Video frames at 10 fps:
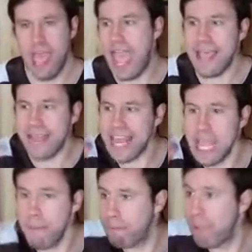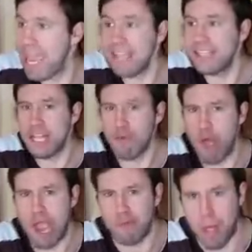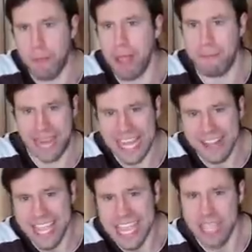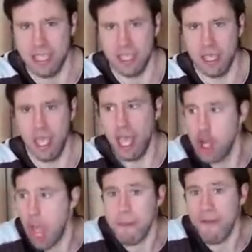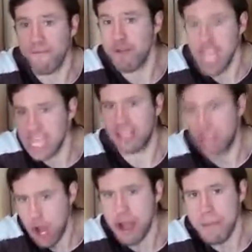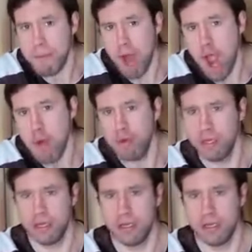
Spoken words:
And then he's in the Royal Rumble immediately. Number freaking 30, bro.